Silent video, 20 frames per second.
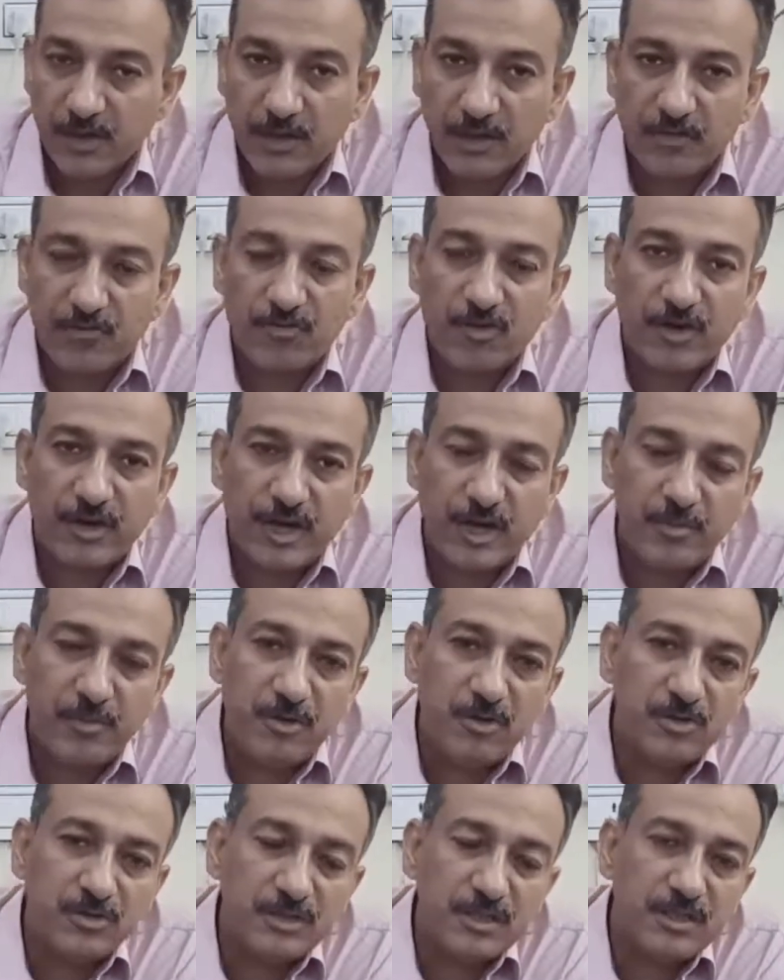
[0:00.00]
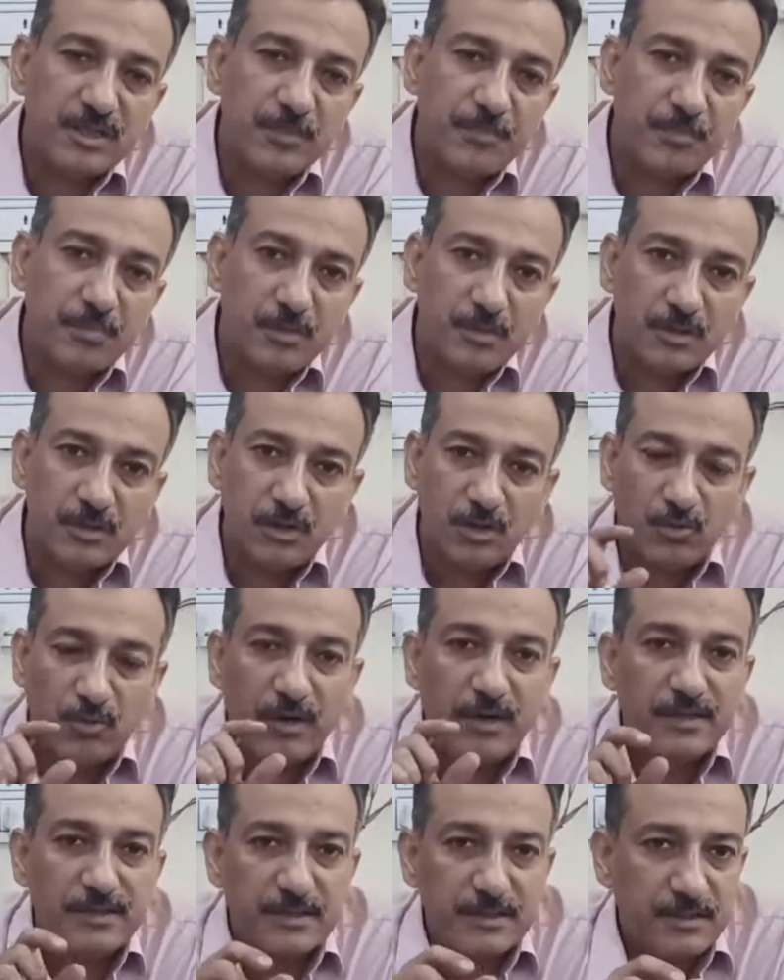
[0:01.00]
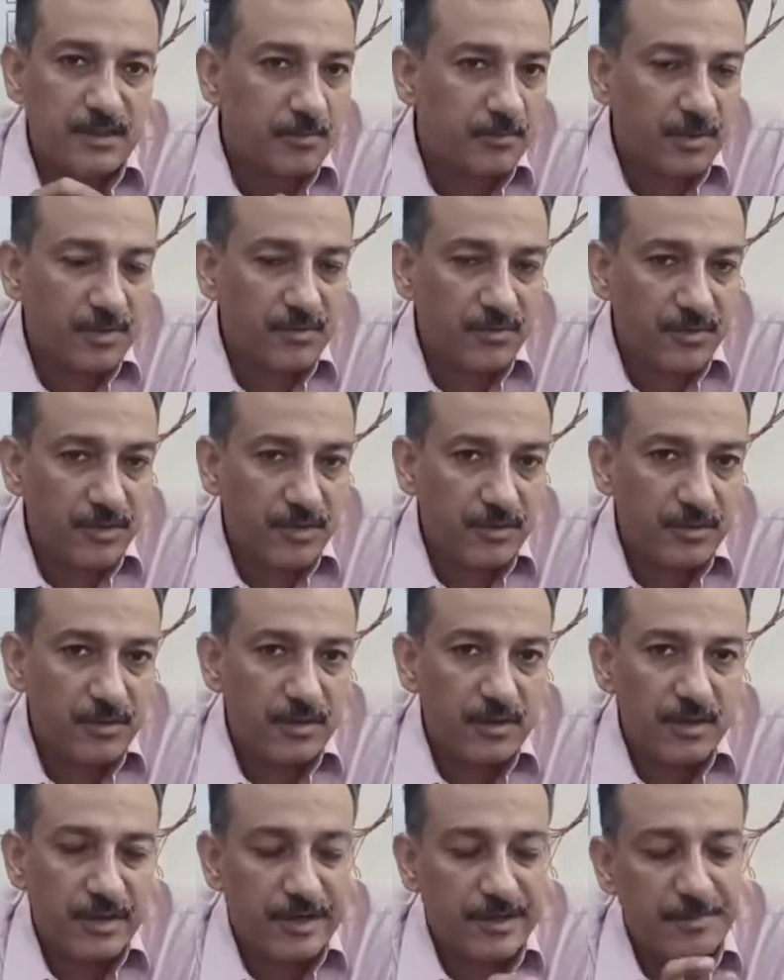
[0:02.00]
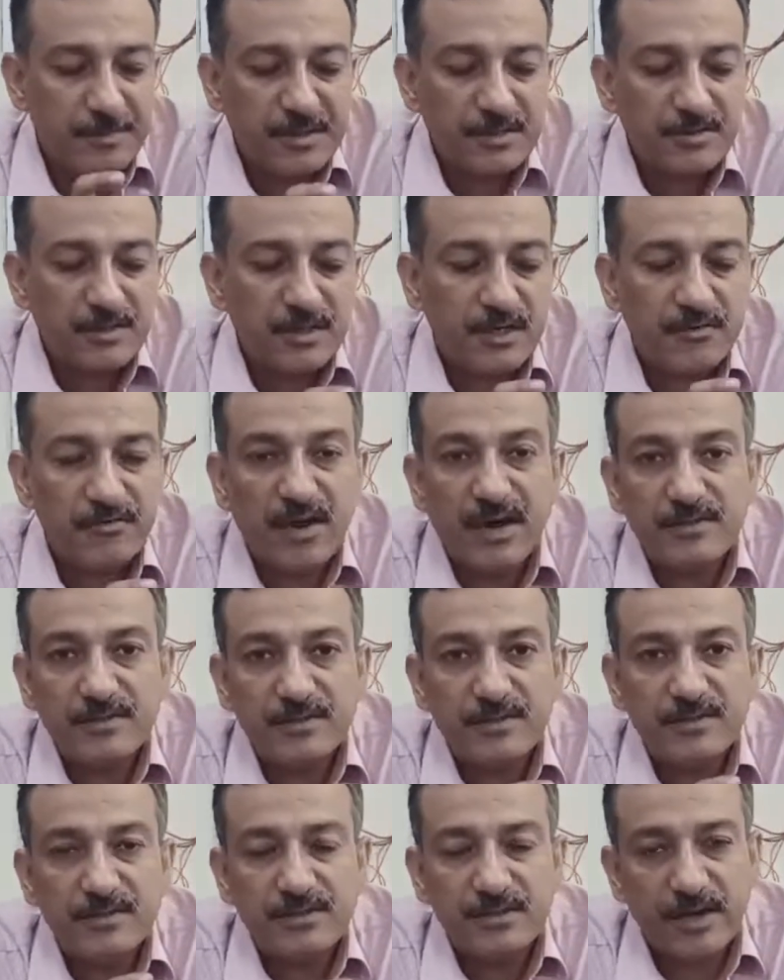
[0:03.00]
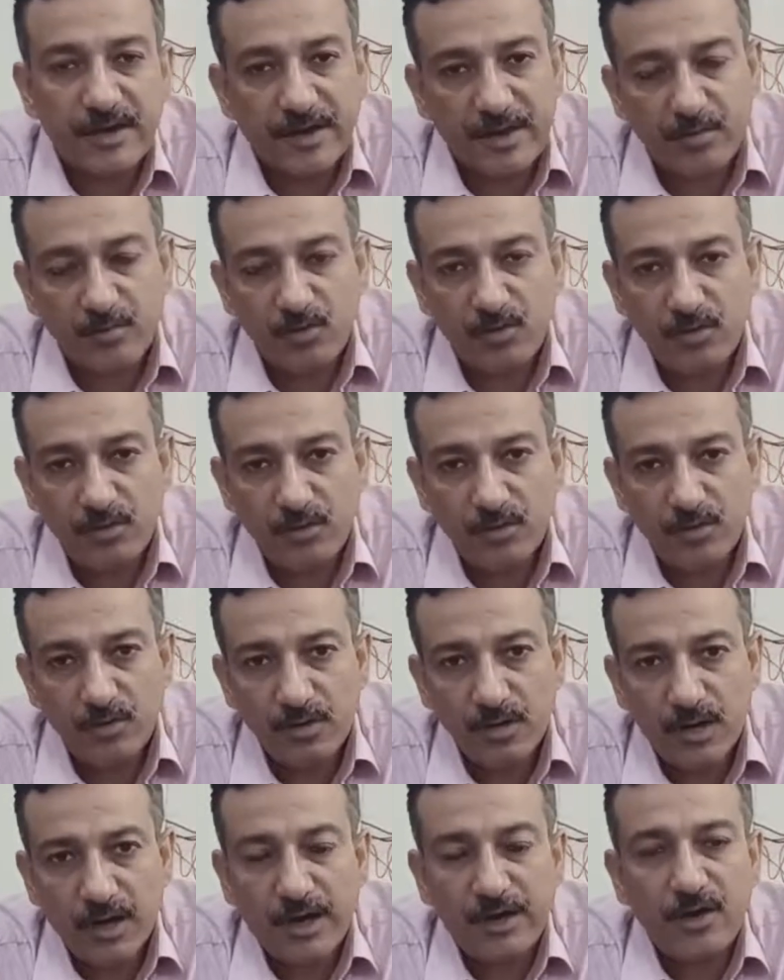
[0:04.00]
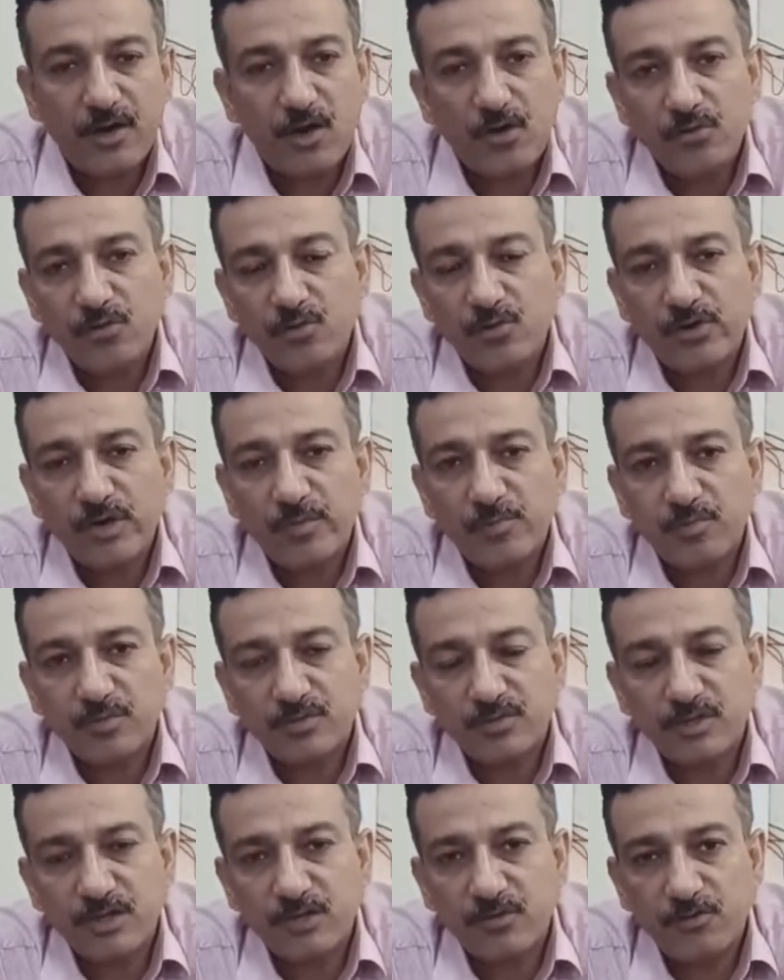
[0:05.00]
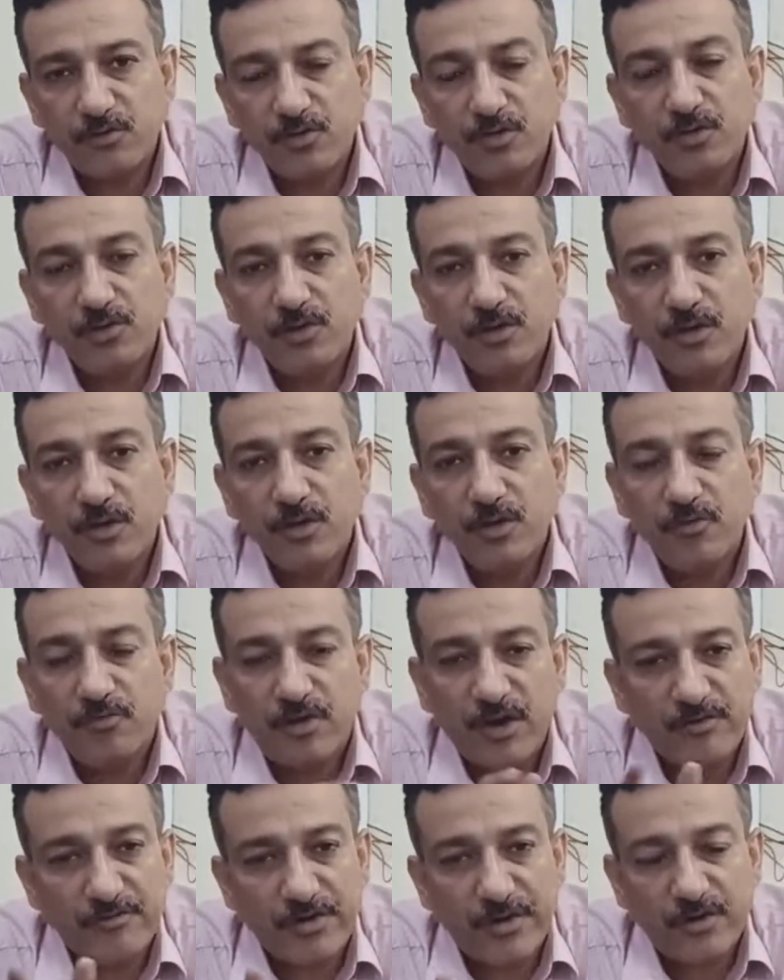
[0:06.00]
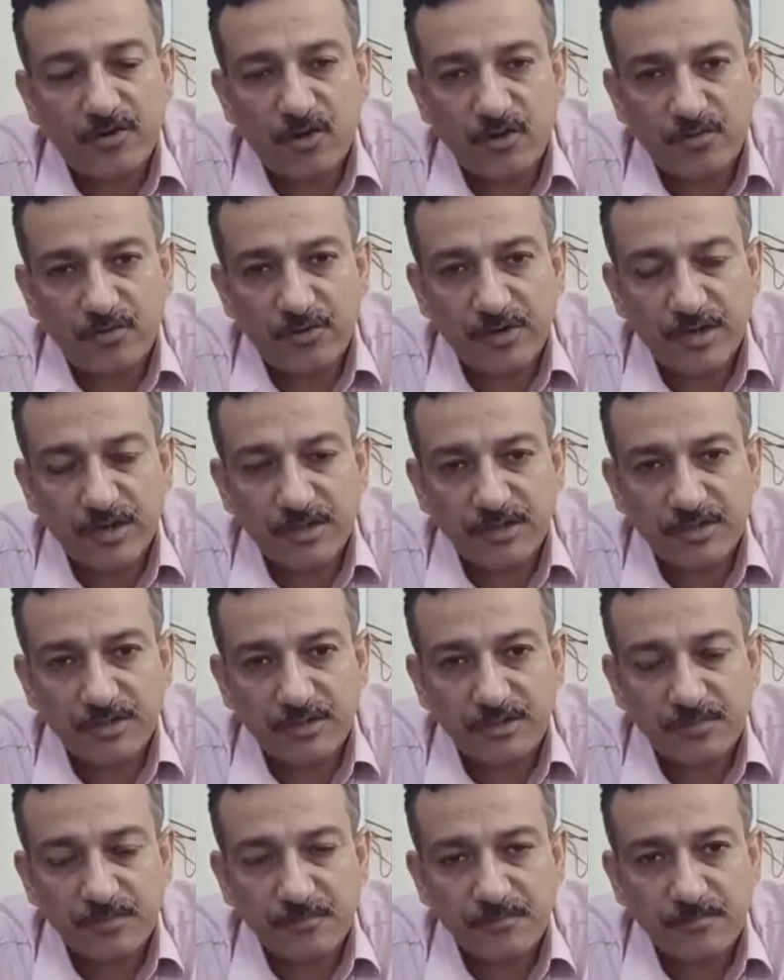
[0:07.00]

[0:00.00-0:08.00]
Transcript: If you are able to see the 12 digit number there, it means the device is in setting mode and now you can proceed to Wi-Fi configuration.